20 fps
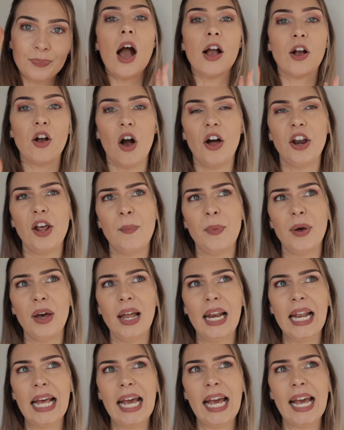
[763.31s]
I got up
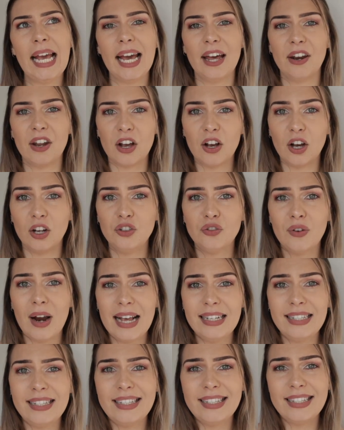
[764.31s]
early and I got
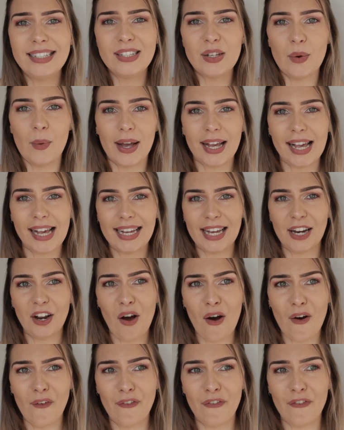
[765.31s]
dressed so I could get
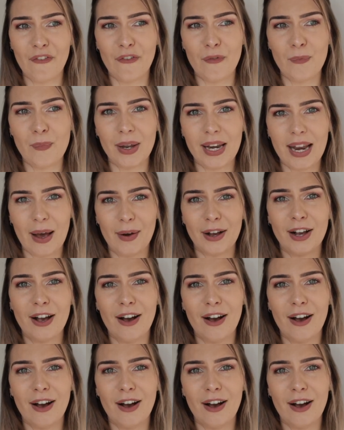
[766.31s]
off, but now I